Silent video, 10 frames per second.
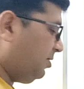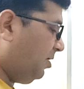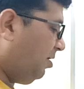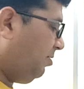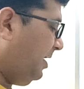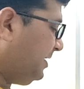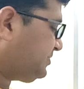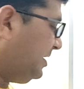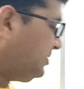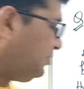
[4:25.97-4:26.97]
Now
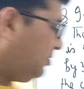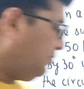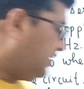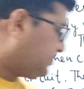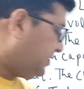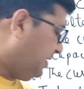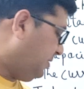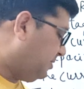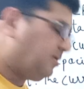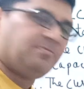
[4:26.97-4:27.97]
XL is equal to
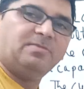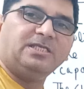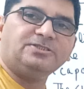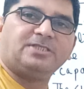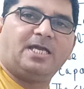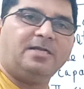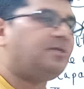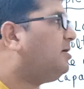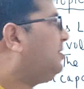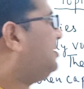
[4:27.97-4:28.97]
XC means that